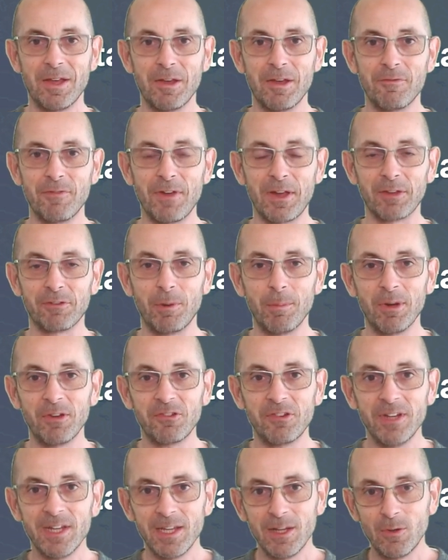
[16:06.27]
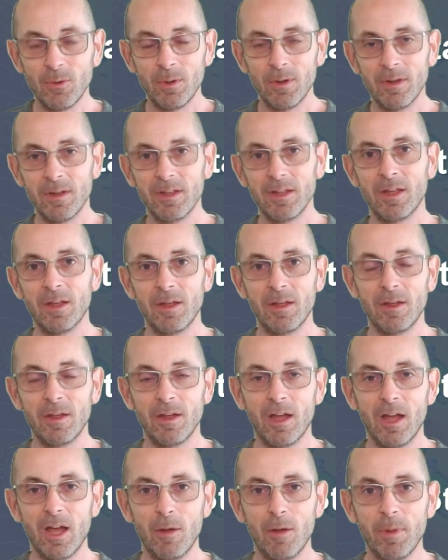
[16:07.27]
Thanks very much now.
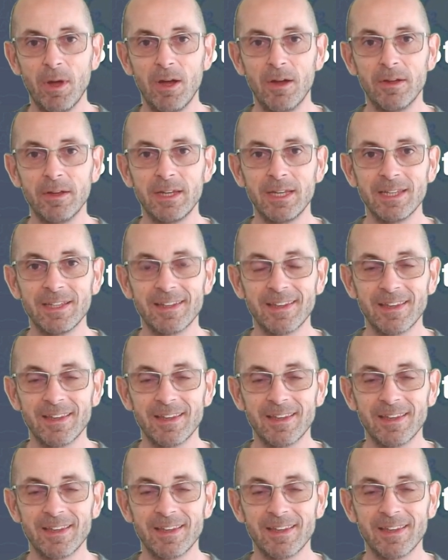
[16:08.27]
Bye.